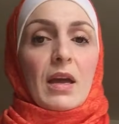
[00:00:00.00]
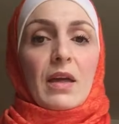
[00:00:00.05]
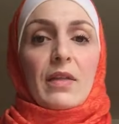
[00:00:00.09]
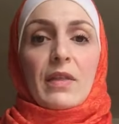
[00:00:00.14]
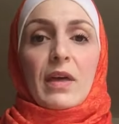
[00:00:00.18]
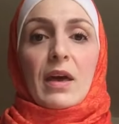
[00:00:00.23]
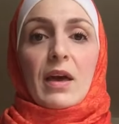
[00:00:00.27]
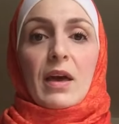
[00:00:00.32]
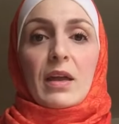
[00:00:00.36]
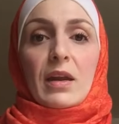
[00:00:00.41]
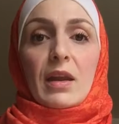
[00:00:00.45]
and
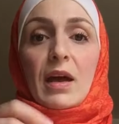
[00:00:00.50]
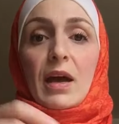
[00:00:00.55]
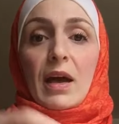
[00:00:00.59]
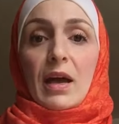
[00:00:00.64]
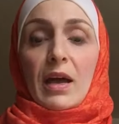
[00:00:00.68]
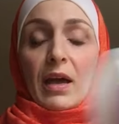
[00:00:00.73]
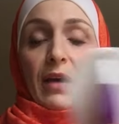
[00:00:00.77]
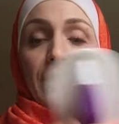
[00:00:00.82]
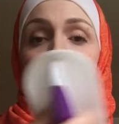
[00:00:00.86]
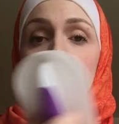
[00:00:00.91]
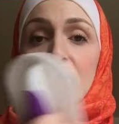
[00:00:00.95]
then I
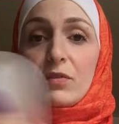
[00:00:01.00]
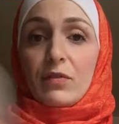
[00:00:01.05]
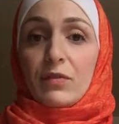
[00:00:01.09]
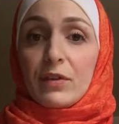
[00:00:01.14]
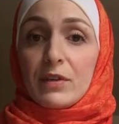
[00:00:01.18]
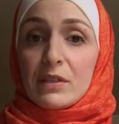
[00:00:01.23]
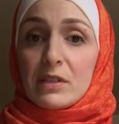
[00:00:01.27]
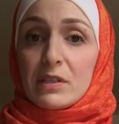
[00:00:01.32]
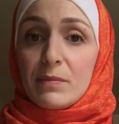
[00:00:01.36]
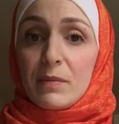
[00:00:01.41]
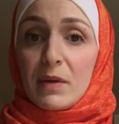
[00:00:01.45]
have to
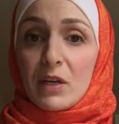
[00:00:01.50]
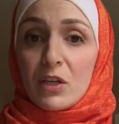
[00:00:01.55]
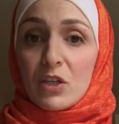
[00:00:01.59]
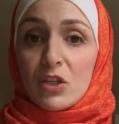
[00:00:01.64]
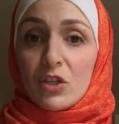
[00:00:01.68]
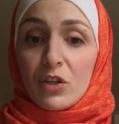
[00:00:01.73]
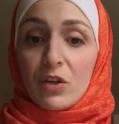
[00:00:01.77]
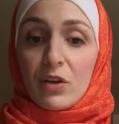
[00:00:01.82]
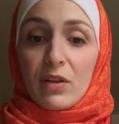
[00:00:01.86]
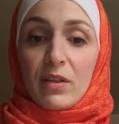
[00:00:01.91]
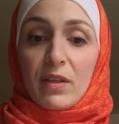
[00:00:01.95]
first make
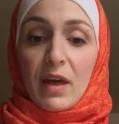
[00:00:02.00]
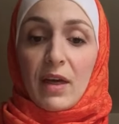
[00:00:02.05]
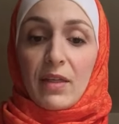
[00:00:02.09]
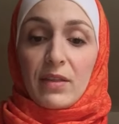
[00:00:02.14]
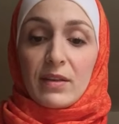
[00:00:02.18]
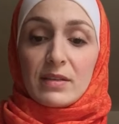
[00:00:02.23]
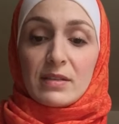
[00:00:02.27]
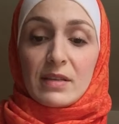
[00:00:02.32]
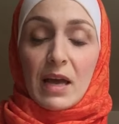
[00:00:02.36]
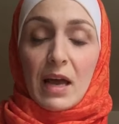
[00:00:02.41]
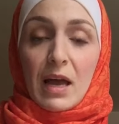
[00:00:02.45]
sure that
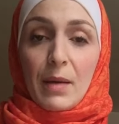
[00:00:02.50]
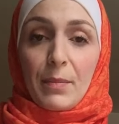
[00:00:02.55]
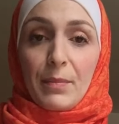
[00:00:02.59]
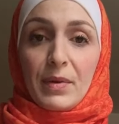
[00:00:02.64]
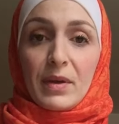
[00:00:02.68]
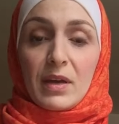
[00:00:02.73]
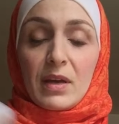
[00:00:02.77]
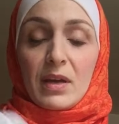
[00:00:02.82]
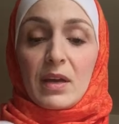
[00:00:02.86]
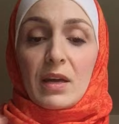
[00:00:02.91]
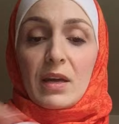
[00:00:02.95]
the top
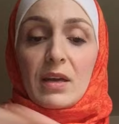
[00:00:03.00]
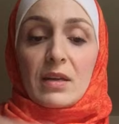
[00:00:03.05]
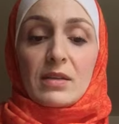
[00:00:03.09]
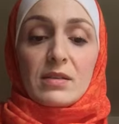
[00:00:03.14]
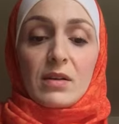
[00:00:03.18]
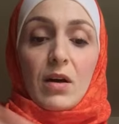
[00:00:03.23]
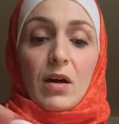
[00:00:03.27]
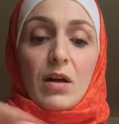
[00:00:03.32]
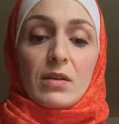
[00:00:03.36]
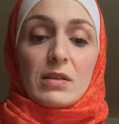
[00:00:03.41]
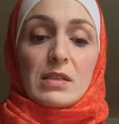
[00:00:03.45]

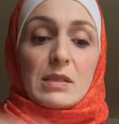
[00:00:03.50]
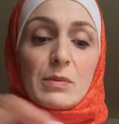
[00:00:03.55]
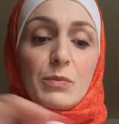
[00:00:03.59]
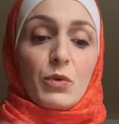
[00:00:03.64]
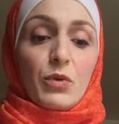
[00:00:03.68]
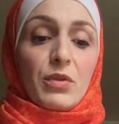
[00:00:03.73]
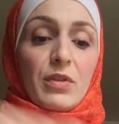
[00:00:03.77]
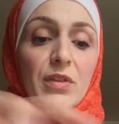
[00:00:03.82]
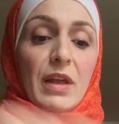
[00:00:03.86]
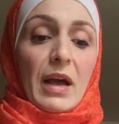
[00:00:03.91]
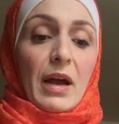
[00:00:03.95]
is all
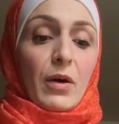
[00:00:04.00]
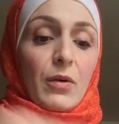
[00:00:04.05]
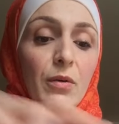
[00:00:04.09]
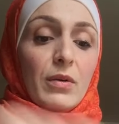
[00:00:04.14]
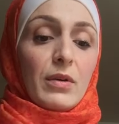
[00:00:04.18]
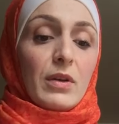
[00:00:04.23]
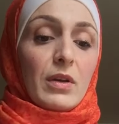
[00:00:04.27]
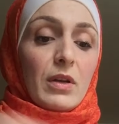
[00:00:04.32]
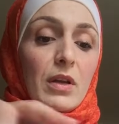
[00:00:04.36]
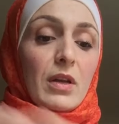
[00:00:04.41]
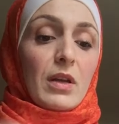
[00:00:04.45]
smoothed out,
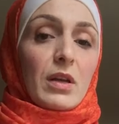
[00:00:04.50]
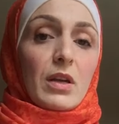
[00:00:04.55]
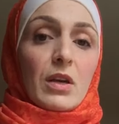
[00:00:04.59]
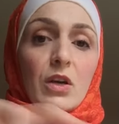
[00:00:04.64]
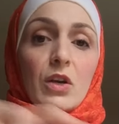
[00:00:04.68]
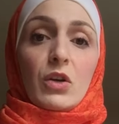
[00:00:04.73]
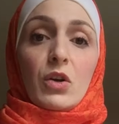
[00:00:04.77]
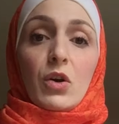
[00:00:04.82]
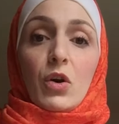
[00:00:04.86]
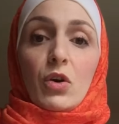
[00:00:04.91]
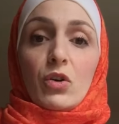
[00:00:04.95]

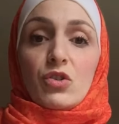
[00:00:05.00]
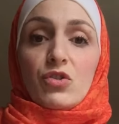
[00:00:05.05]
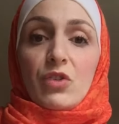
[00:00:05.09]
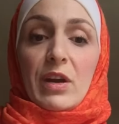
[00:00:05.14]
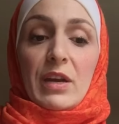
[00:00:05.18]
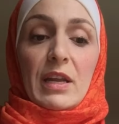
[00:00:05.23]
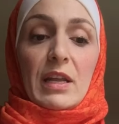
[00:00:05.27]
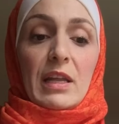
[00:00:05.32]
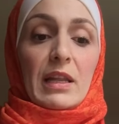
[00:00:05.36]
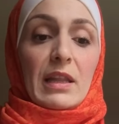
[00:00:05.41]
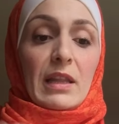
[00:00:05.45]
you know,
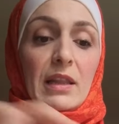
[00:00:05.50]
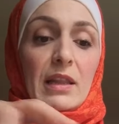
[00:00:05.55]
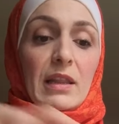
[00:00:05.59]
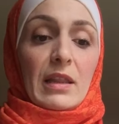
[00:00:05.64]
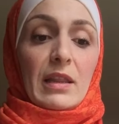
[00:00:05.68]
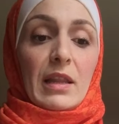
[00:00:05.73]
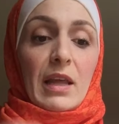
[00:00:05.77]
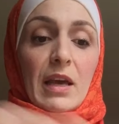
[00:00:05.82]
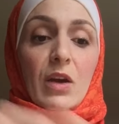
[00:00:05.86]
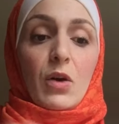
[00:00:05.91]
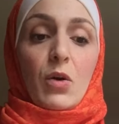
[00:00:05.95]
trying to
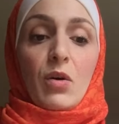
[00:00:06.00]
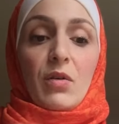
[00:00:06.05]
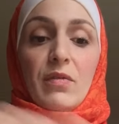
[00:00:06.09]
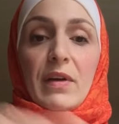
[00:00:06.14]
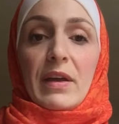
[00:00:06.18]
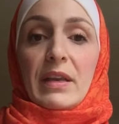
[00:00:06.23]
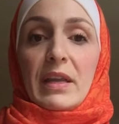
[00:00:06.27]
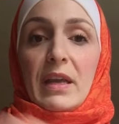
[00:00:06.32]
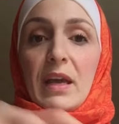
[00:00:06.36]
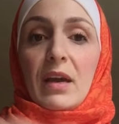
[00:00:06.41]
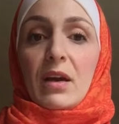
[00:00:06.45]
let go of
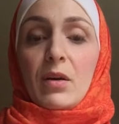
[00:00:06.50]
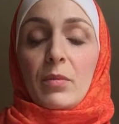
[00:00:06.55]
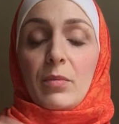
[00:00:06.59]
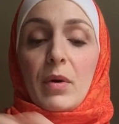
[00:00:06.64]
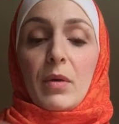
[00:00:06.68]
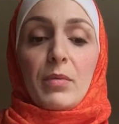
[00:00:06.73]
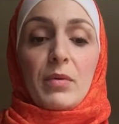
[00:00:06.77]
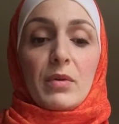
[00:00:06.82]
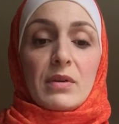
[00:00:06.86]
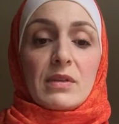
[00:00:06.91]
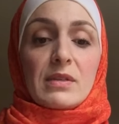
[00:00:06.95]
any air
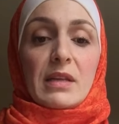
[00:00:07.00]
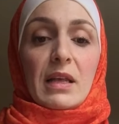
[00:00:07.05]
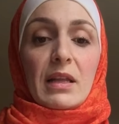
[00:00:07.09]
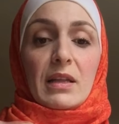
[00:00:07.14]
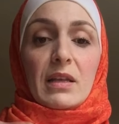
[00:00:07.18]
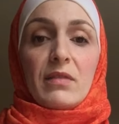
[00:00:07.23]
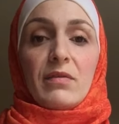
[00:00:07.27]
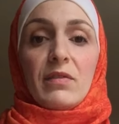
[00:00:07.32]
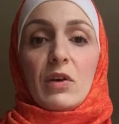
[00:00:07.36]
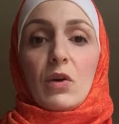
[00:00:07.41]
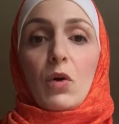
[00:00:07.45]
bubbles.
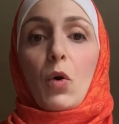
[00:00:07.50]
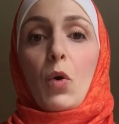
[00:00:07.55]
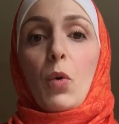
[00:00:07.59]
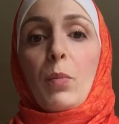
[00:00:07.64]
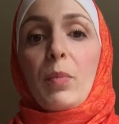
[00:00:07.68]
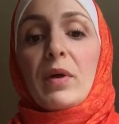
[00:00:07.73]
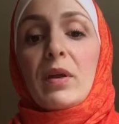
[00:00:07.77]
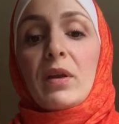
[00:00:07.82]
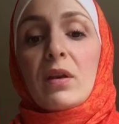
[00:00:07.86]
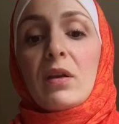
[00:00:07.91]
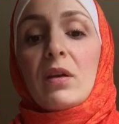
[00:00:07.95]
I'll even
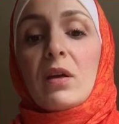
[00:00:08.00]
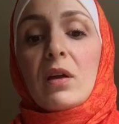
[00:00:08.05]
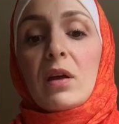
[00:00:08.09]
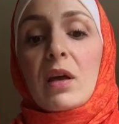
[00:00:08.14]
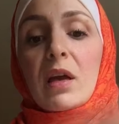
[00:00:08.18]
open